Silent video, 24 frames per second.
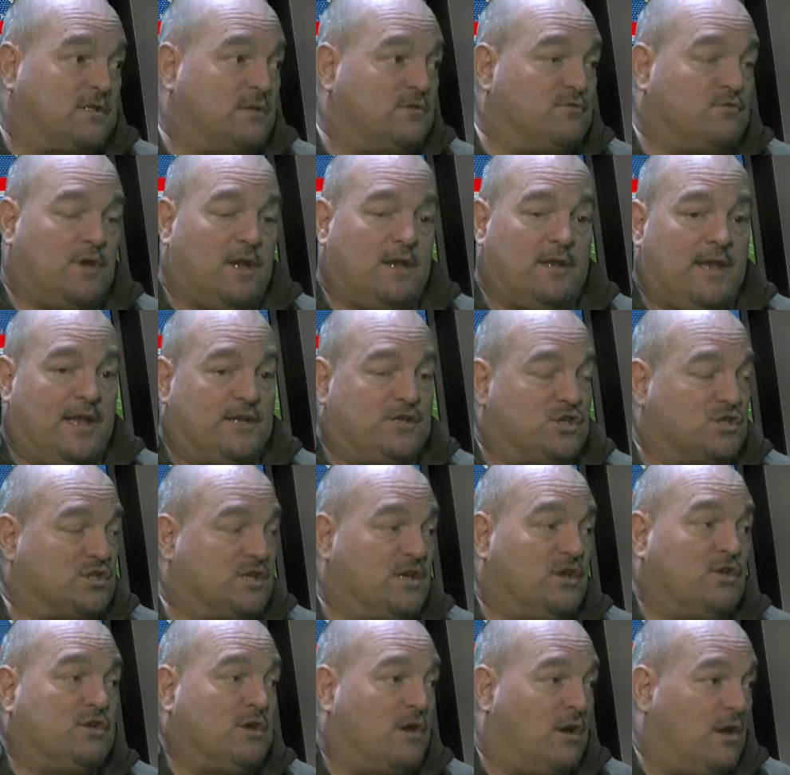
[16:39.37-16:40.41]
and just
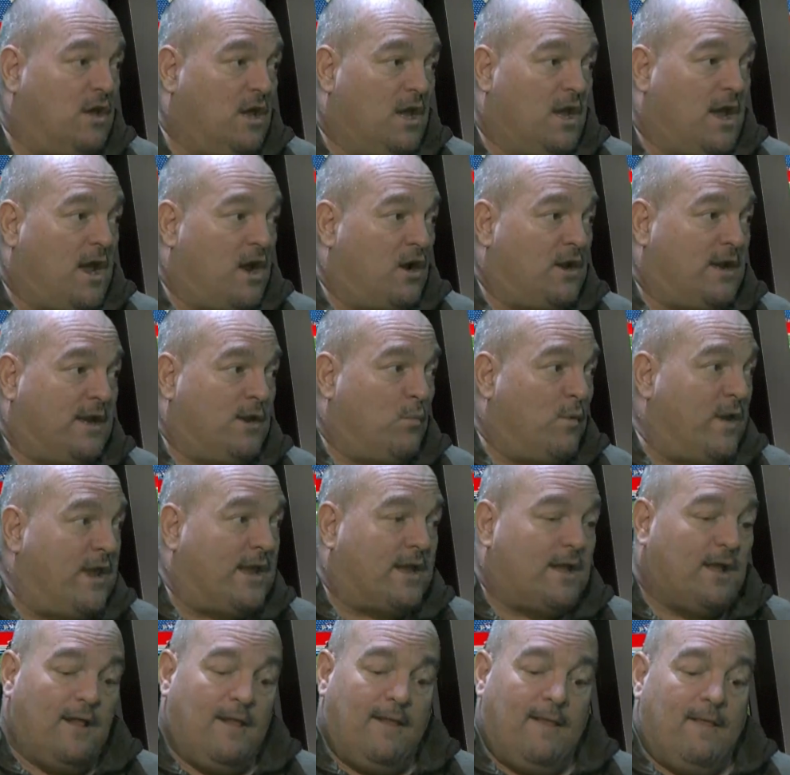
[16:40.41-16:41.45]
kill you on any
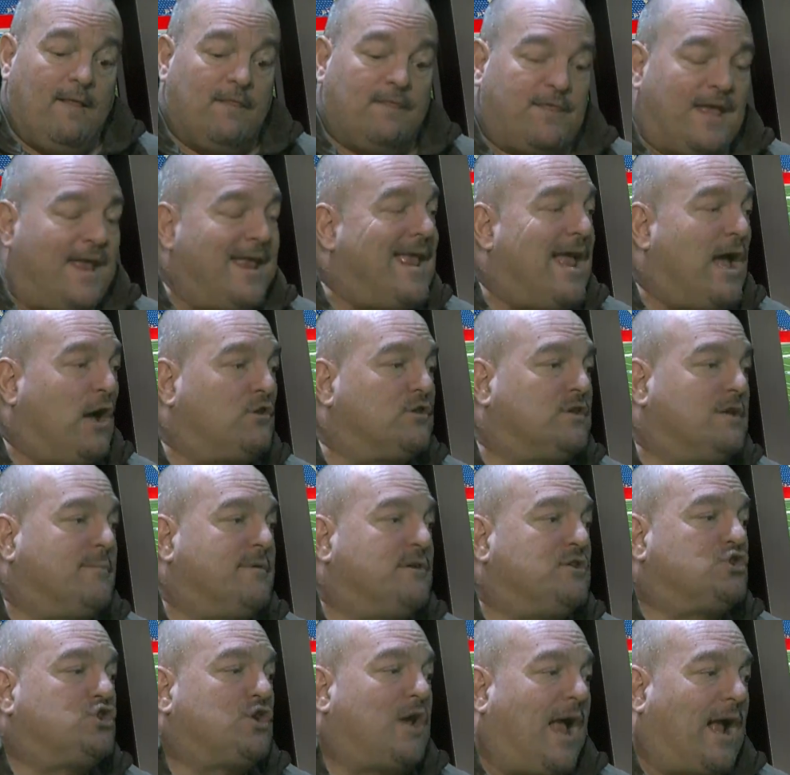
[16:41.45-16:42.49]
week. They held him
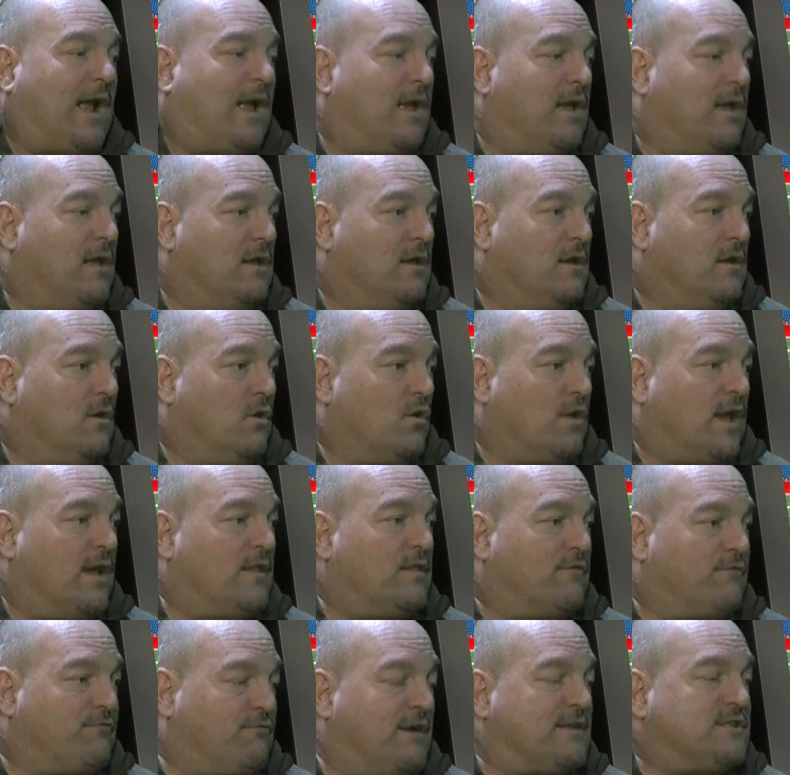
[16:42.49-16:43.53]
in check. Okay,
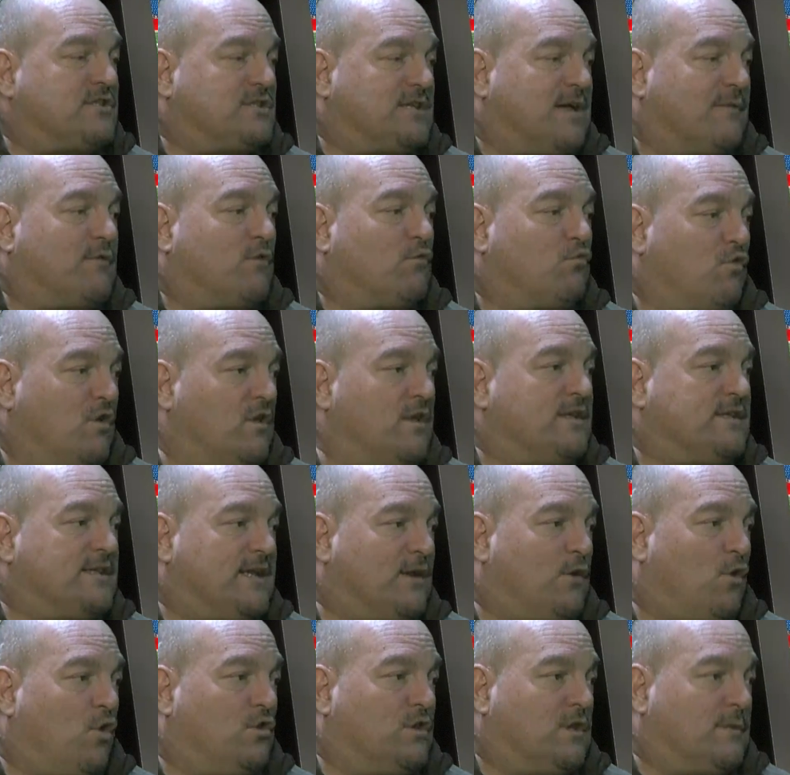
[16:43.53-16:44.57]
the front 7 really did
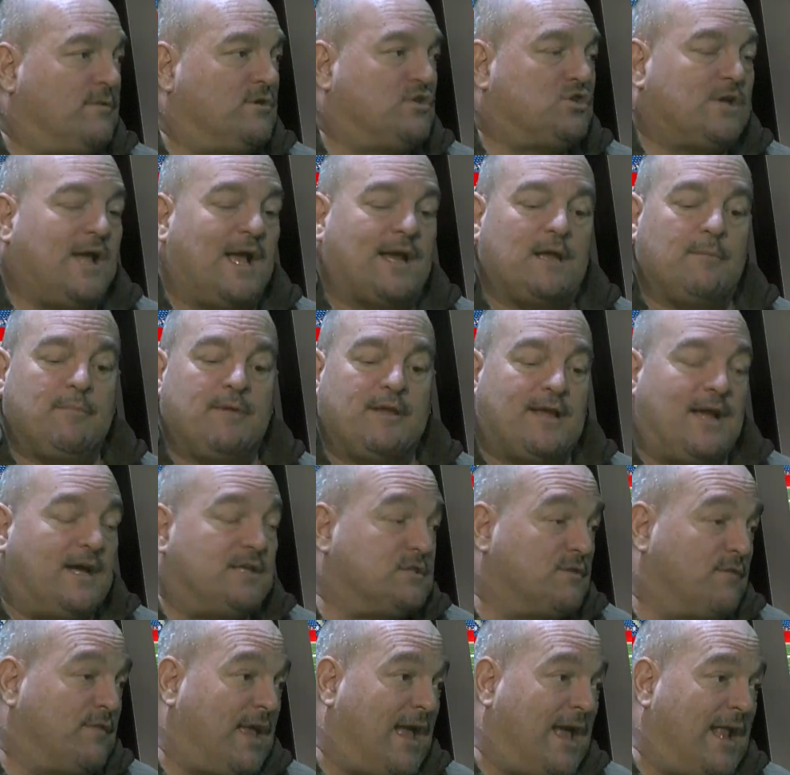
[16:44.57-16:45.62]
hold him in check, and
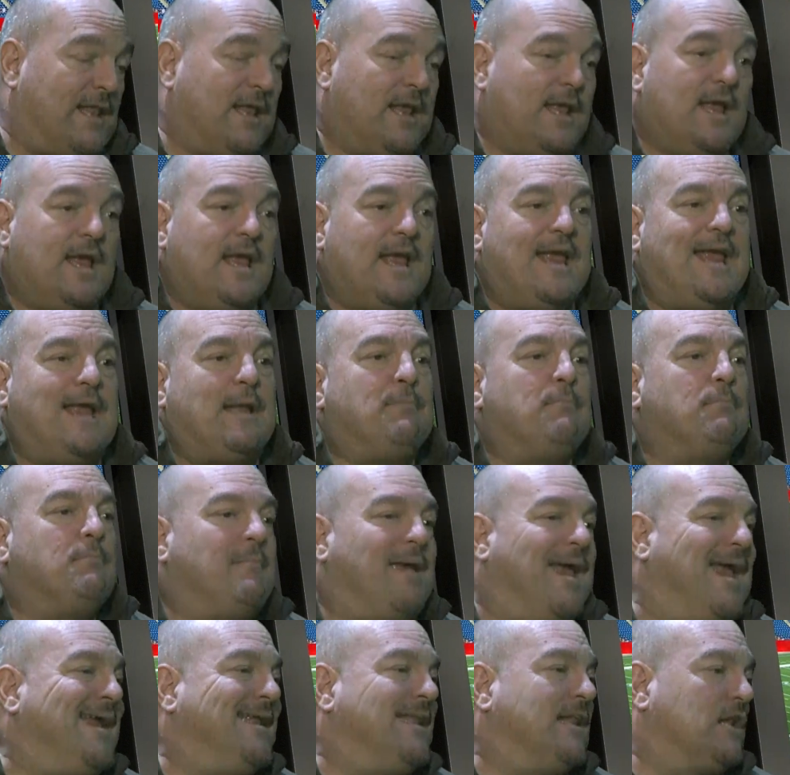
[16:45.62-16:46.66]
because of that, it
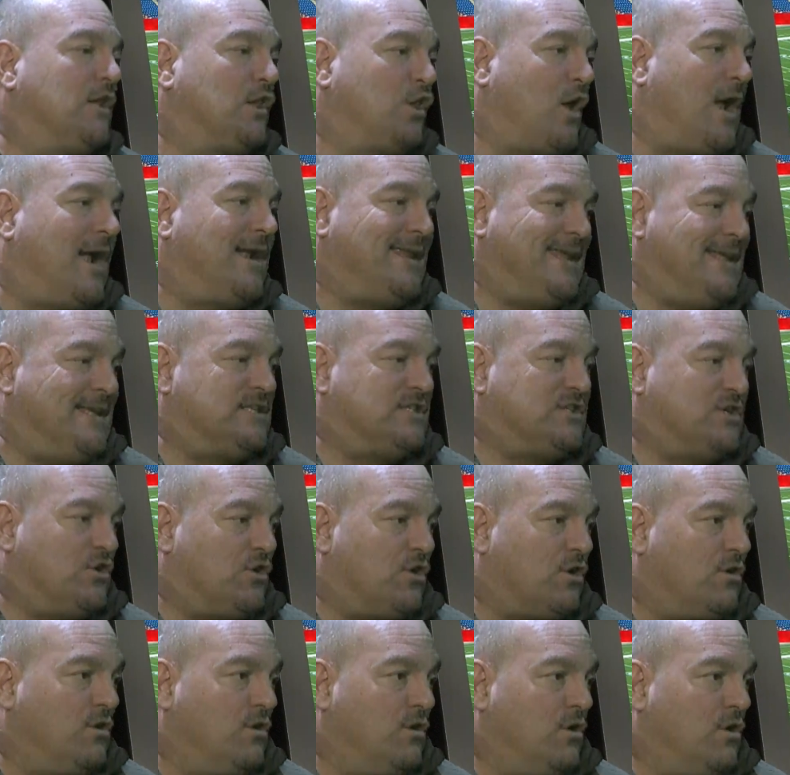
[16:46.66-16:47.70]
made it a lot
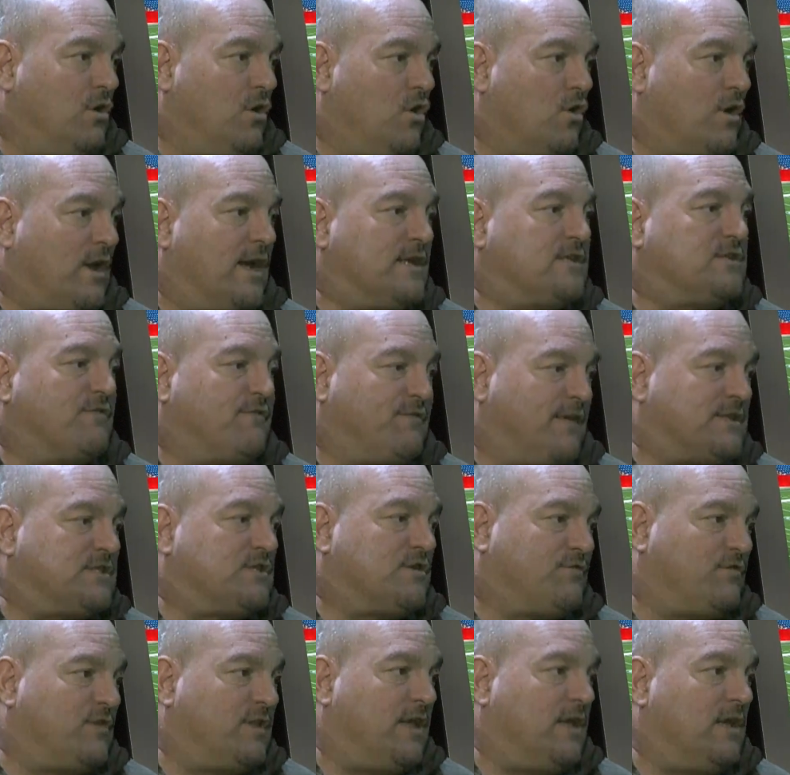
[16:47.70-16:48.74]
easier, okay,
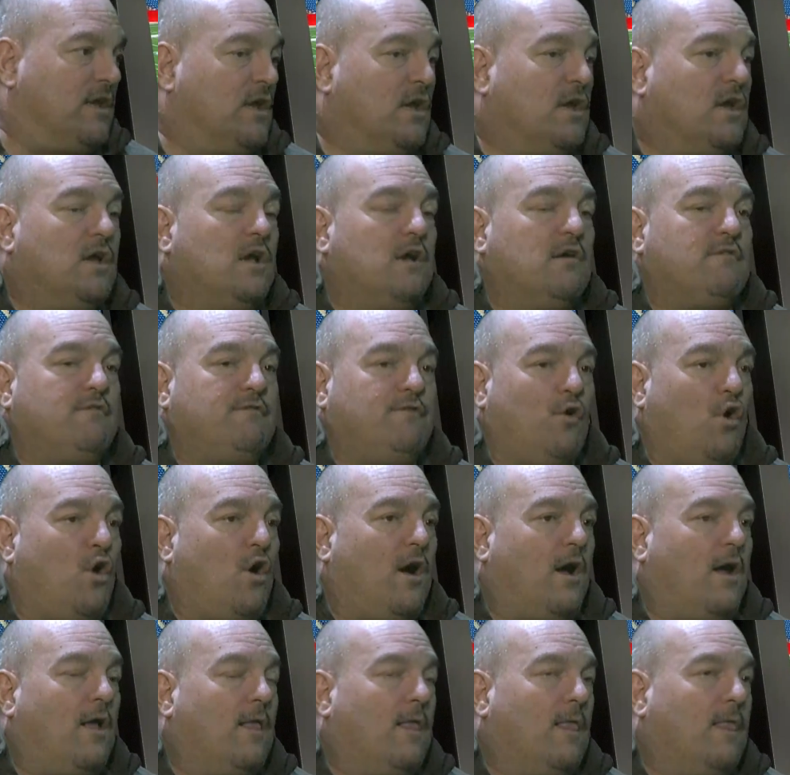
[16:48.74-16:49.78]
defensively
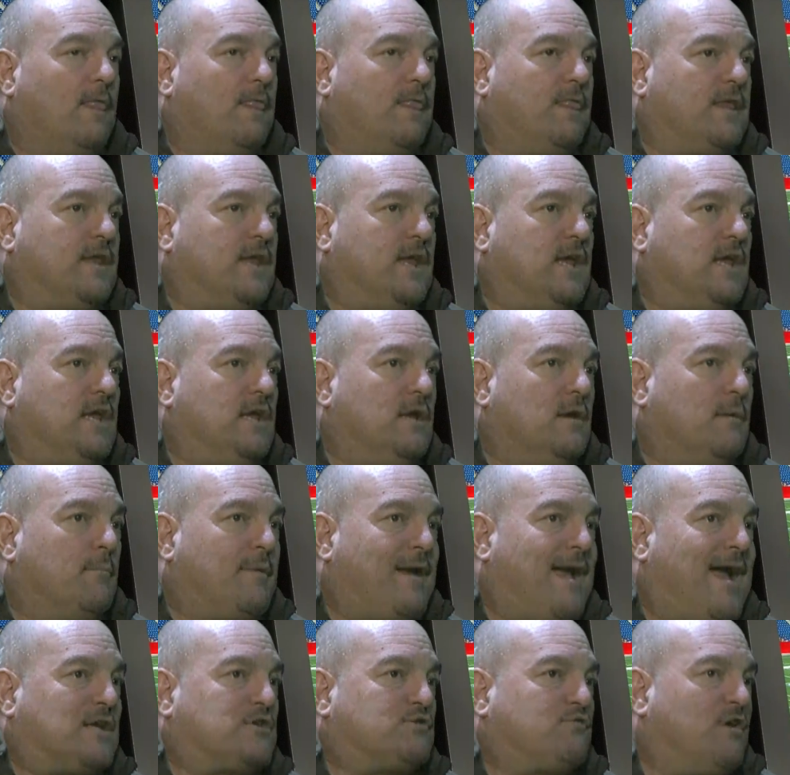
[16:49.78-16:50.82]
for the
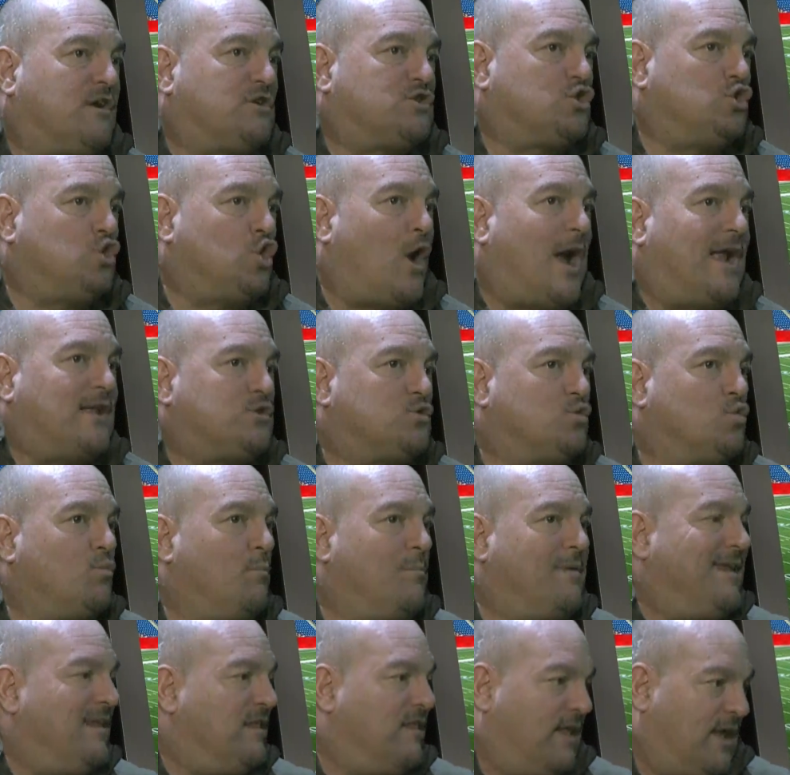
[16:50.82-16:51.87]
pass rush not to
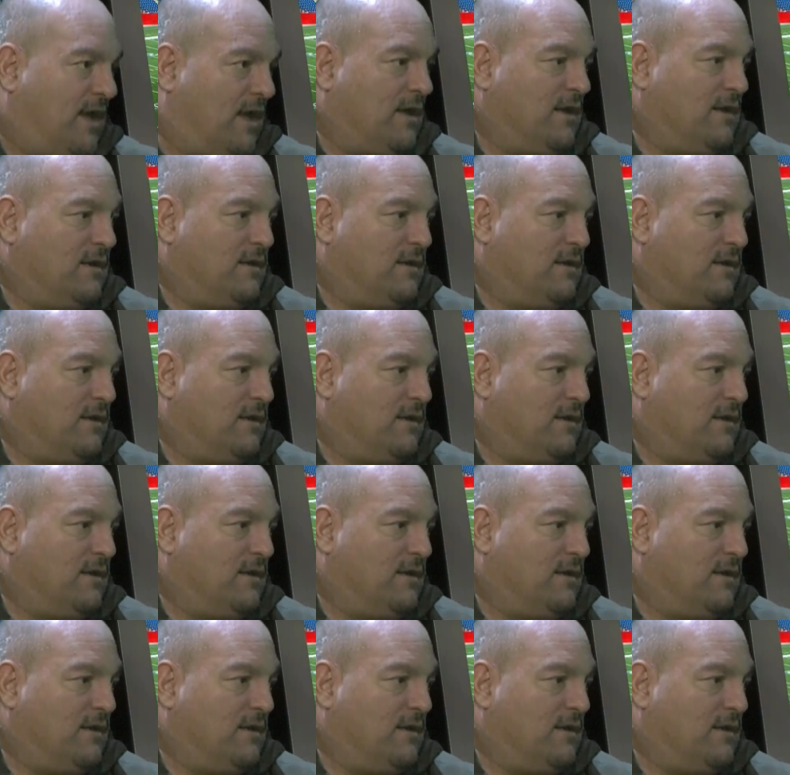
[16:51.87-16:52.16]
be there.